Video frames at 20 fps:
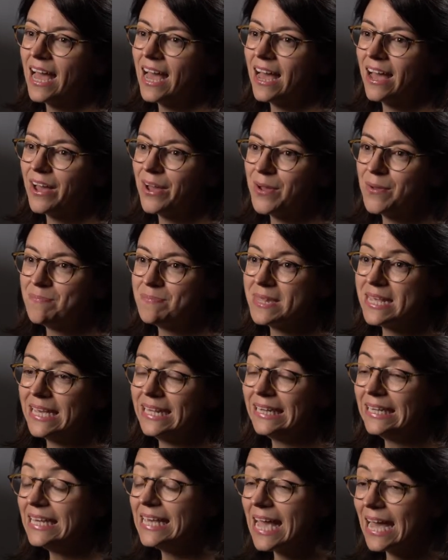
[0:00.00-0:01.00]

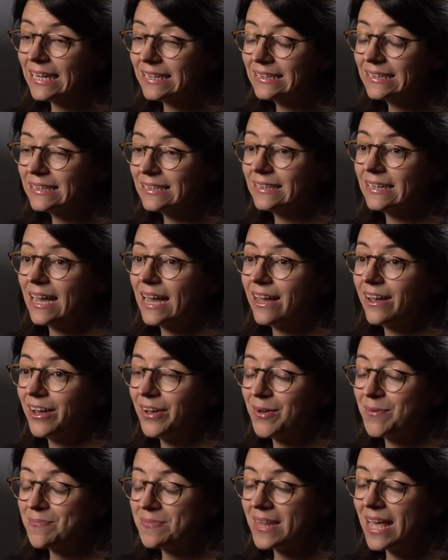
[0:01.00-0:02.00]
In the end,
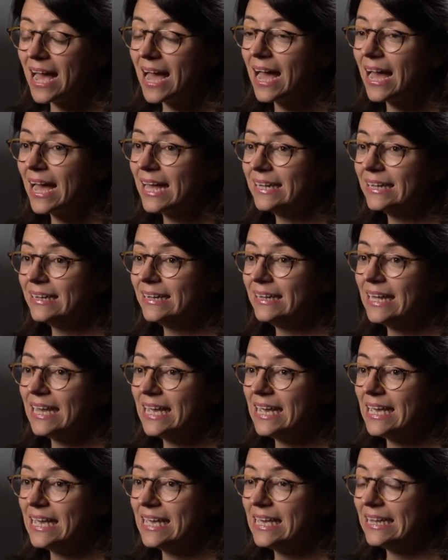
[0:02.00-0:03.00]

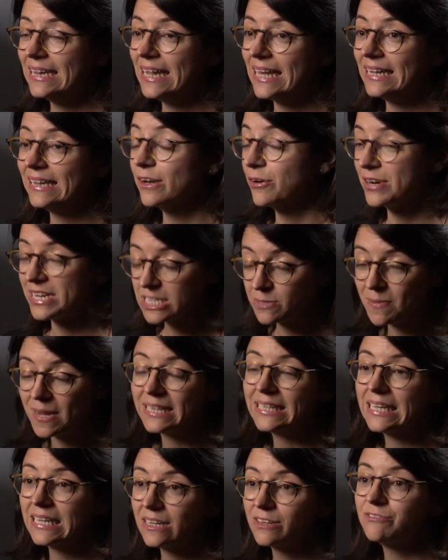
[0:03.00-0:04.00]
they're
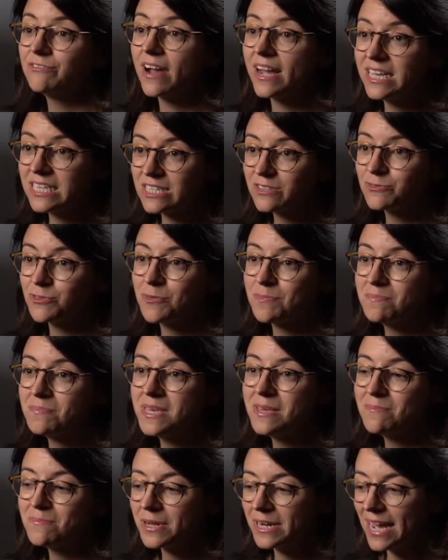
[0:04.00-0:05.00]
expecting advice from
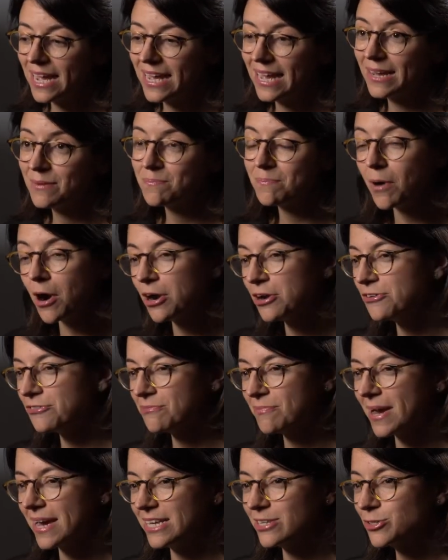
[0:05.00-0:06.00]
me, but part
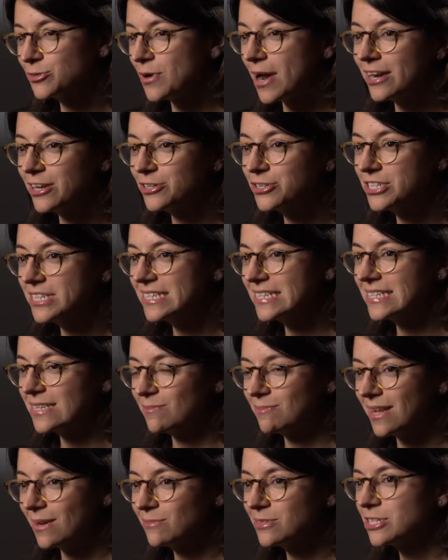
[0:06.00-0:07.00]
of my strategy is
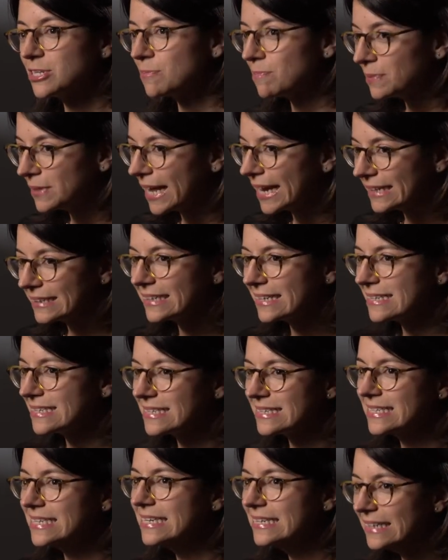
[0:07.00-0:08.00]
sometimes to plant a
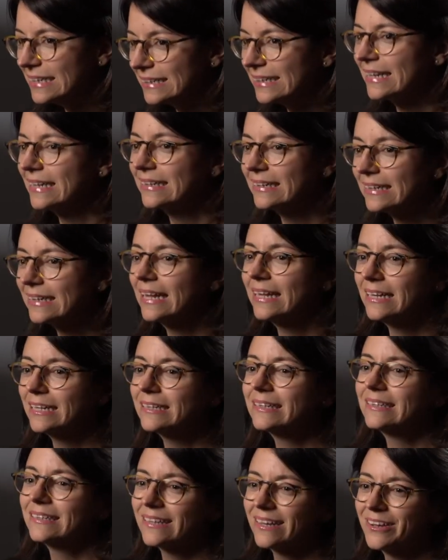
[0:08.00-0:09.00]
seed and then let
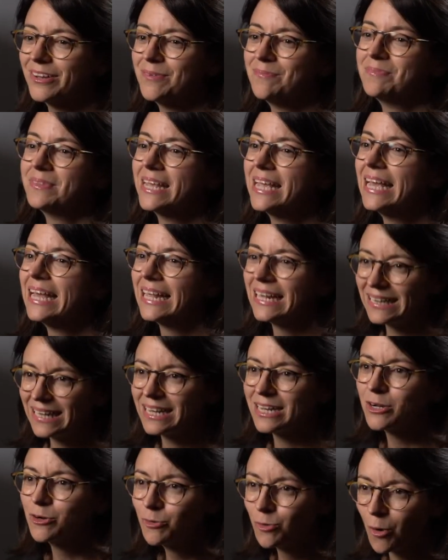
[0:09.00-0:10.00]

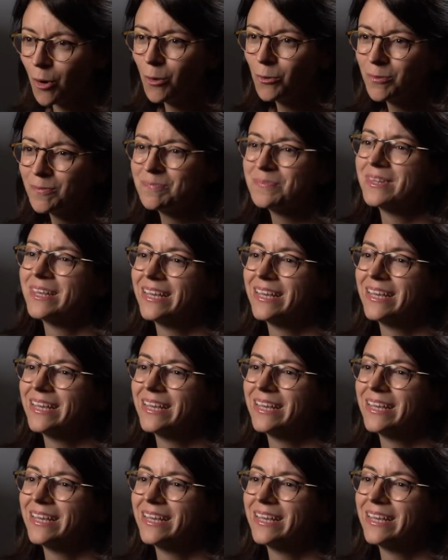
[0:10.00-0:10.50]
it grow.